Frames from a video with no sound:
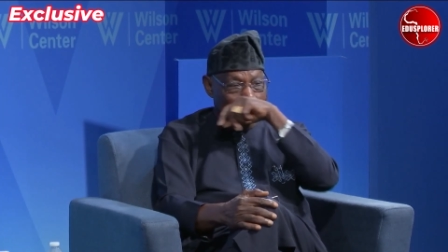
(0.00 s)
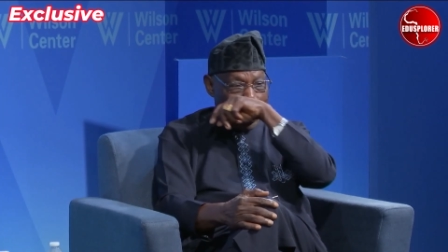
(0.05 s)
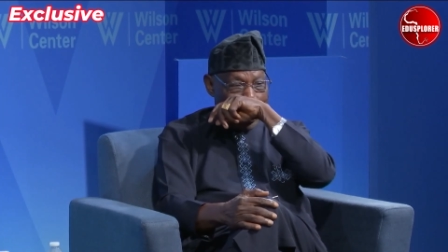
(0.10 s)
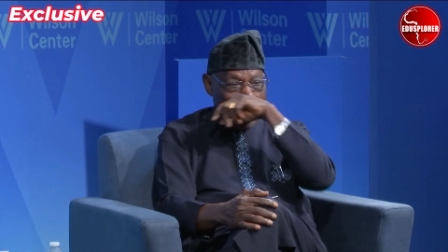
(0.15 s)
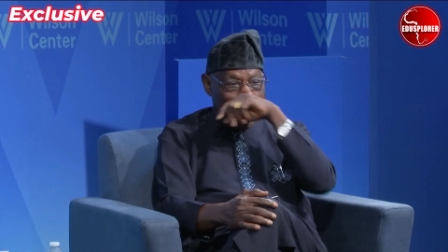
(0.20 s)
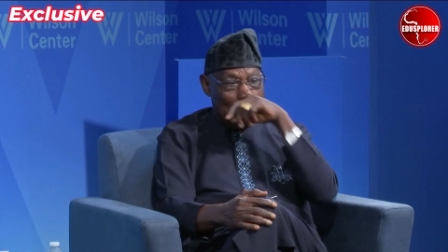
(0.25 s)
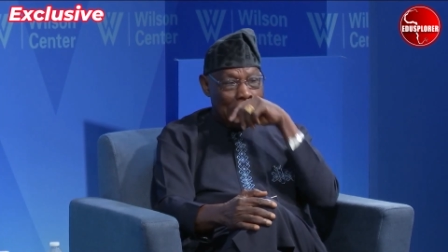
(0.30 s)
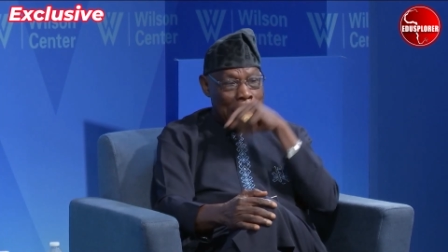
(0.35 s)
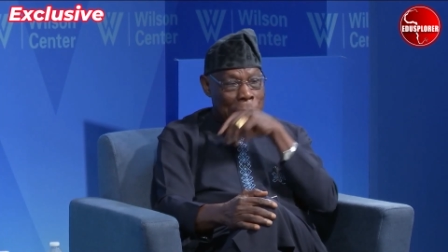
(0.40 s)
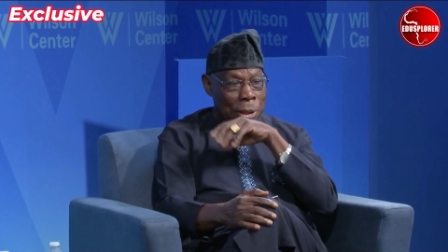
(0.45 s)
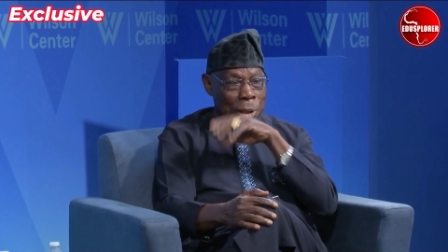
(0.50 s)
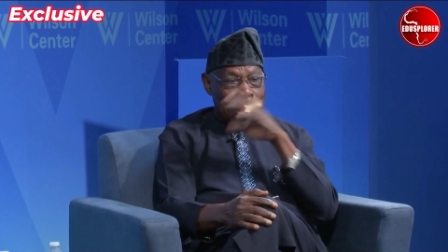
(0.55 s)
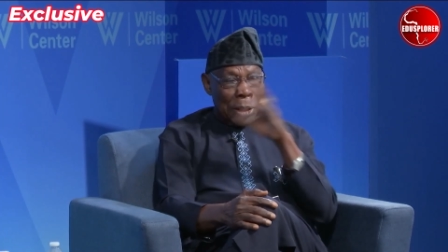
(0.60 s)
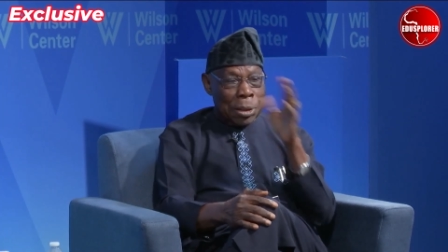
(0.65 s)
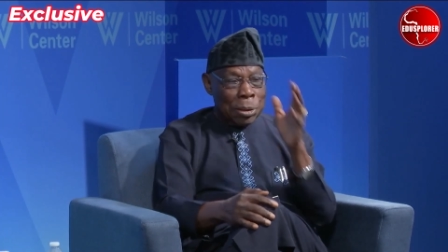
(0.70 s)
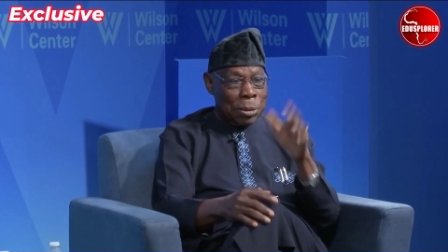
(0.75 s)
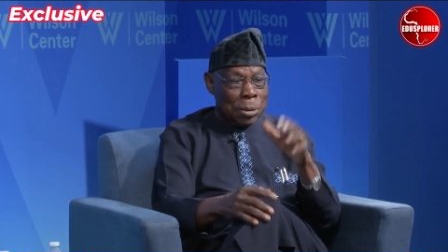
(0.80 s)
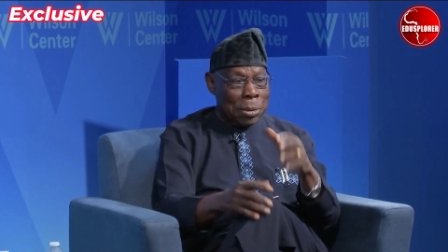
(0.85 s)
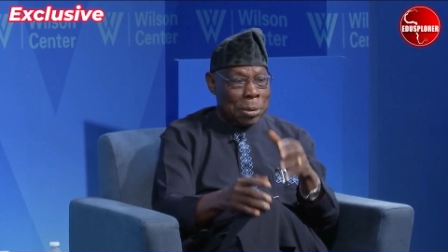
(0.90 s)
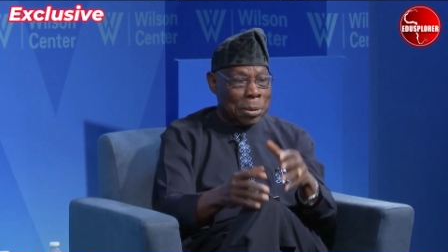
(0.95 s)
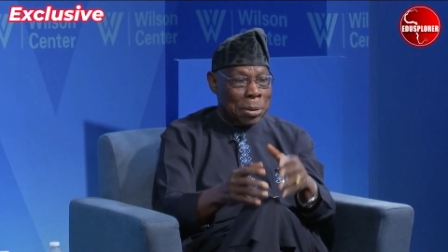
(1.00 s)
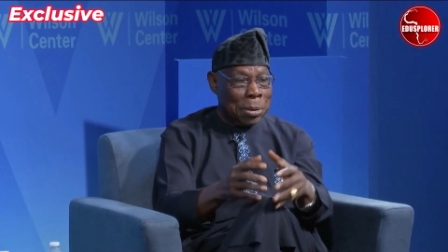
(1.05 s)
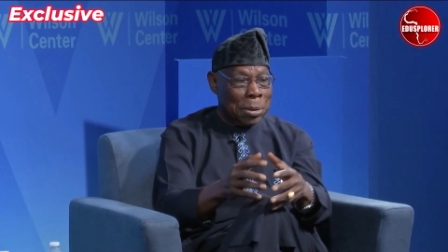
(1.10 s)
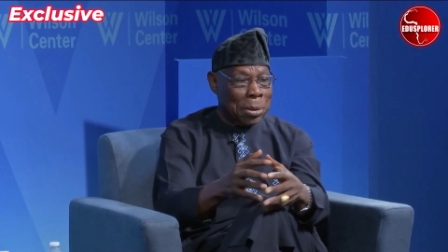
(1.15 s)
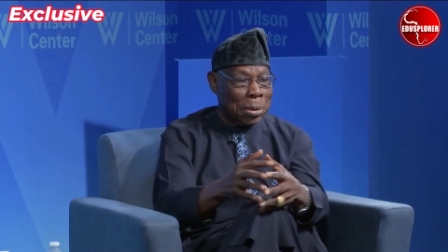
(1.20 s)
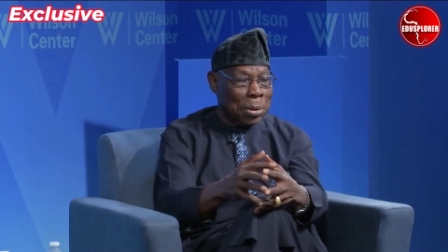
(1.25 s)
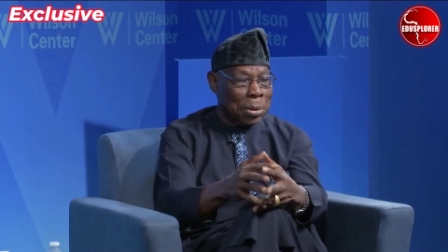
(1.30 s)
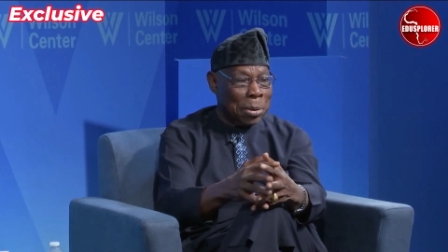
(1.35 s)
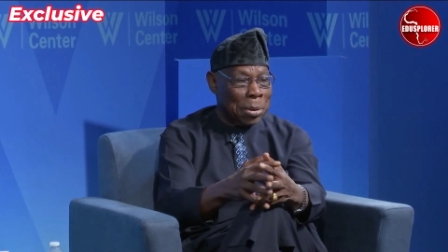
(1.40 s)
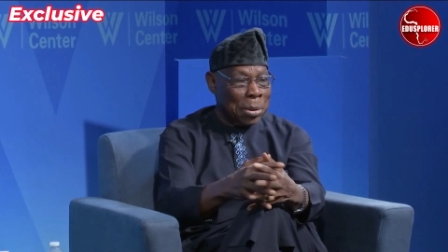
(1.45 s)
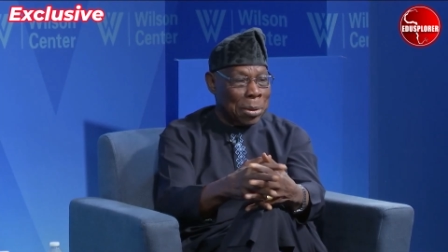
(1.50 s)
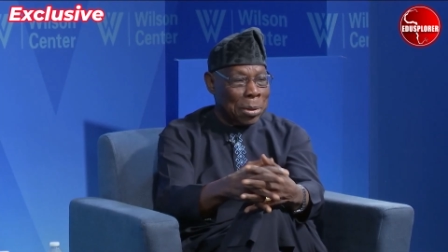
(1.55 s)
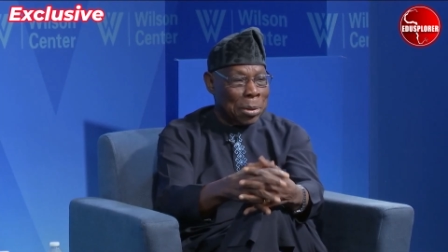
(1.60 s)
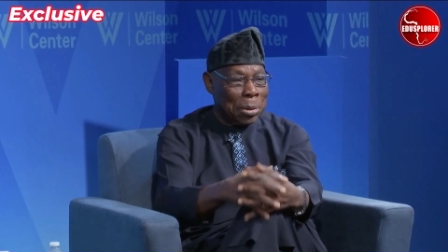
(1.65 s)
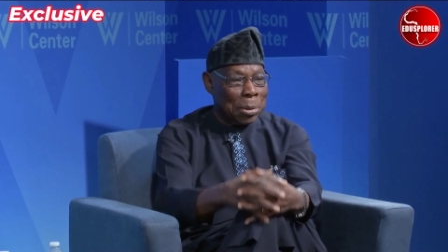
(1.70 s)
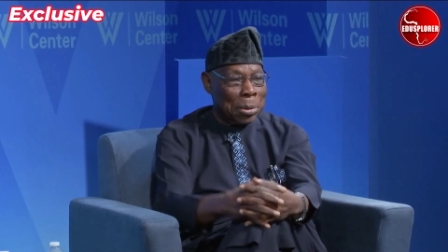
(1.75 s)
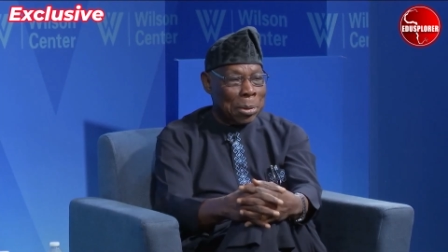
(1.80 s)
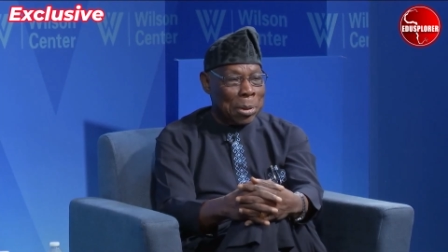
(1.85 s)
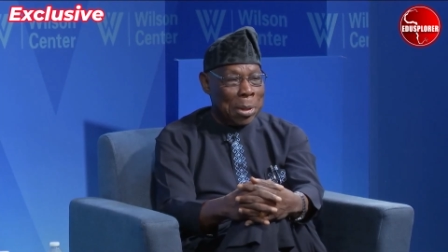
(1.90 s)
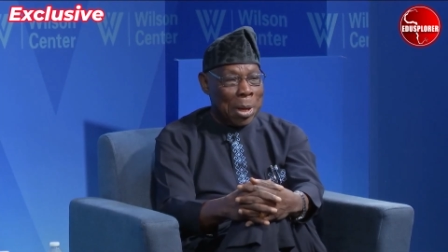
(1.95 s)
And
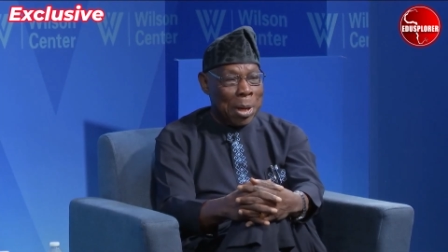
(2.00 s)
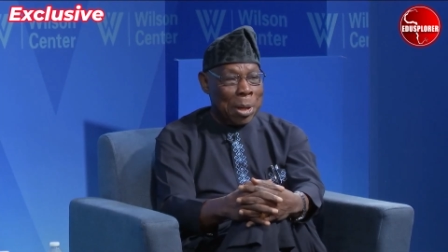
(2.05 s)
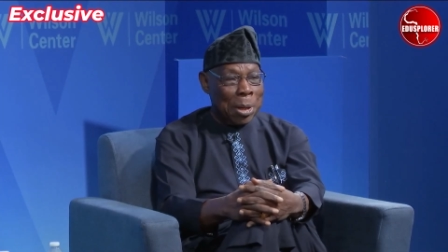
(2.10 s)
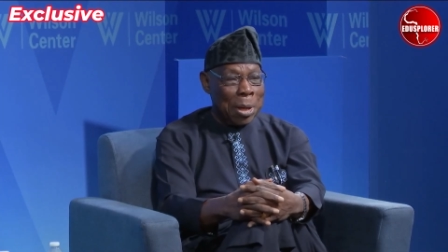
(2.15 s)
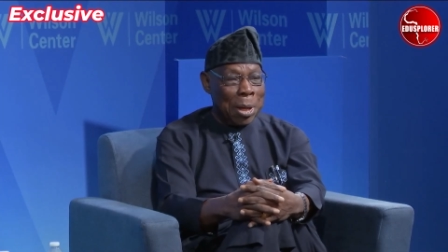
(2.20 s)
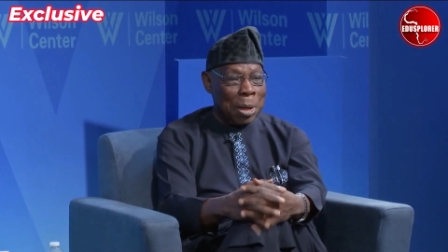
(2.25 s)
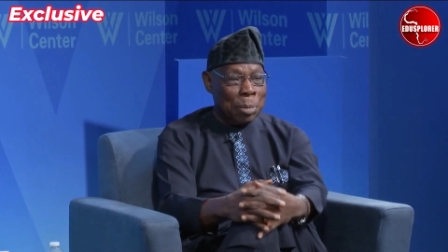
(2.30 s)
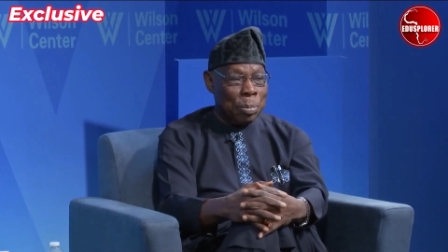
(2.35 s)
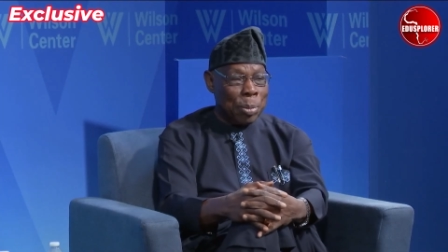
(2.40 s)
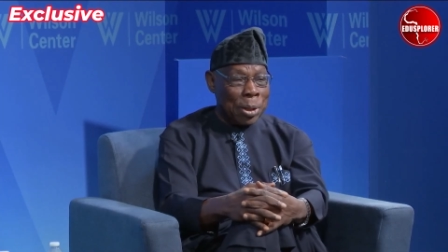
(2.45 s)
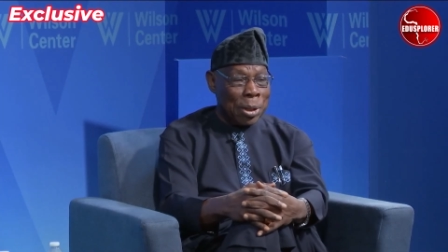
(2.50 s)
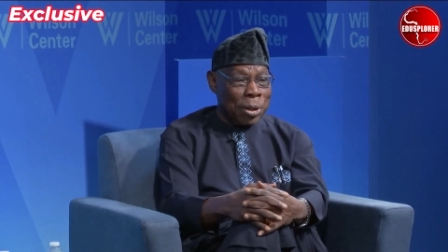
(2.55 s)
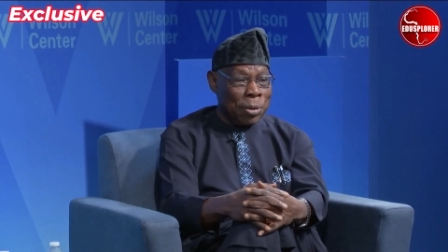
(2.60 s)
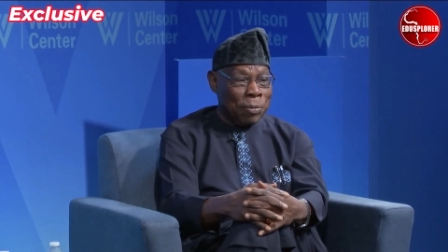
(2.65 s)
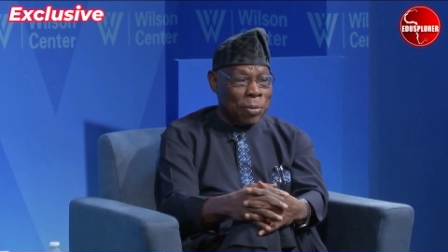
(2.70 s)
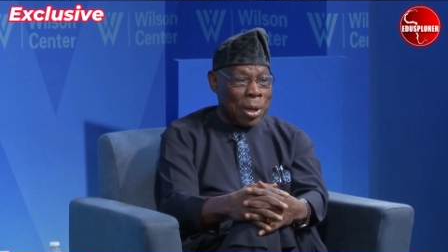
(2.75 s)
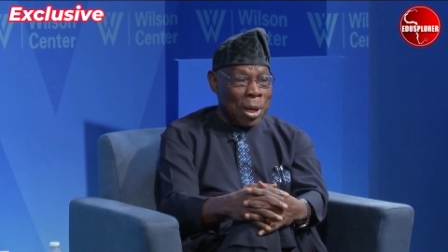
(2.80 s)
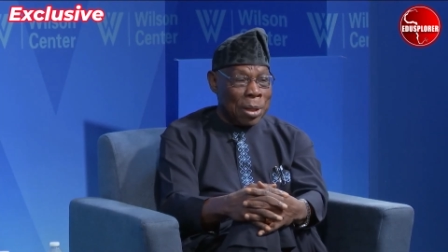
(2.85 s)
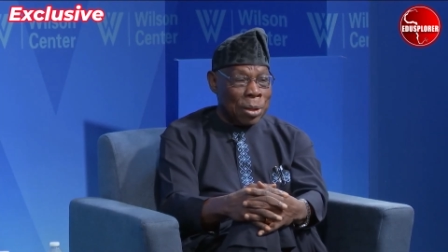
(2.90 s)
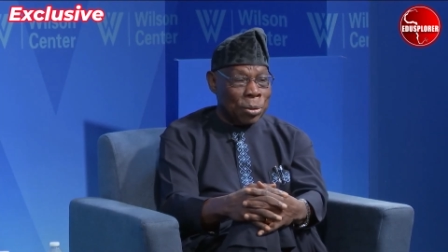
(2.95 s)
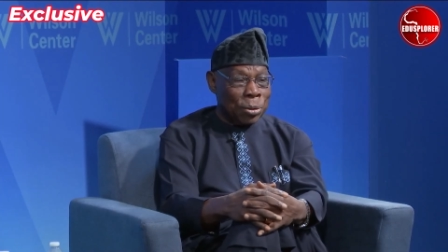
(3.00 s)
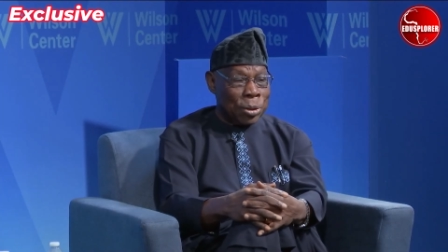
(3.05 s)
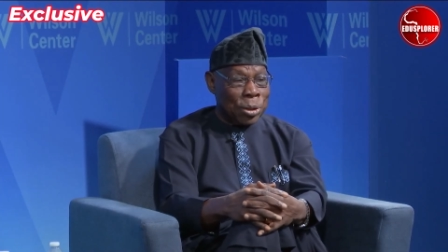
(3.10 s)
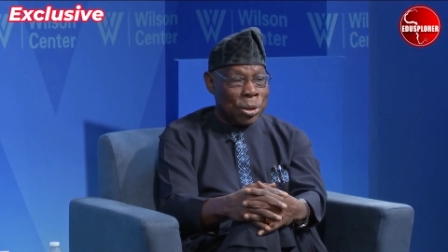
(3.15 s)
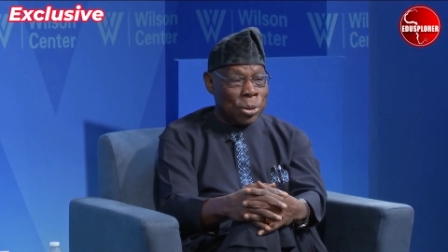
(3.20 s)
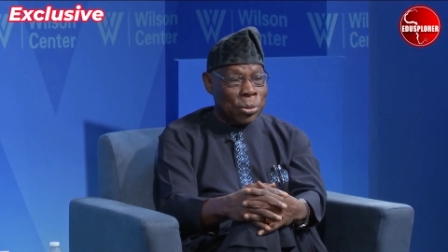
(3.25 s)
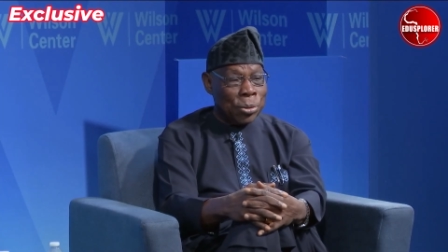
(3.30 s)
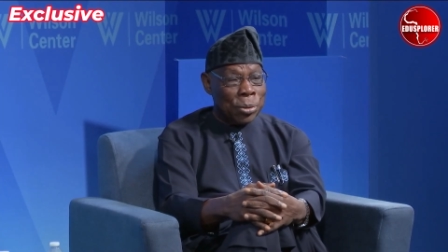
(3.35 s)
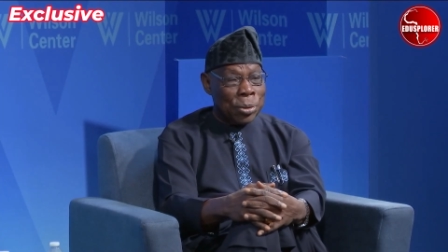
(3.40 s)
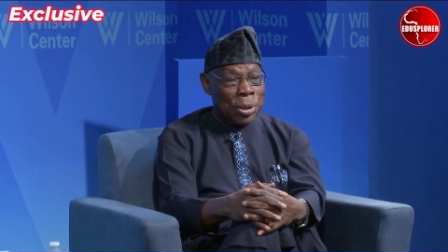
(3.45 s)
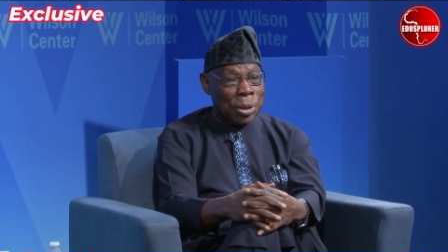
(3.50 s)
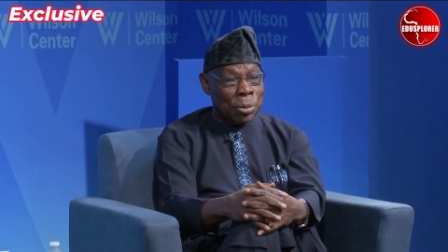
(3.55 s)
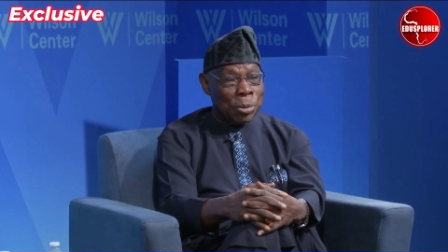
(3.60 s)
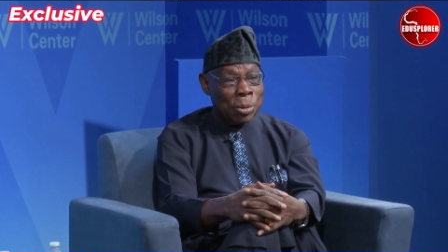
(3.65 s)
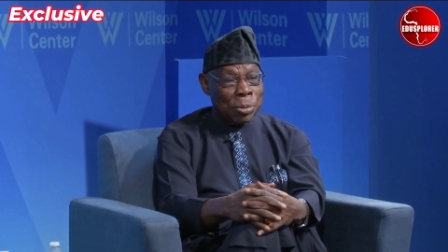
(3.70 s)
I believe they are not the only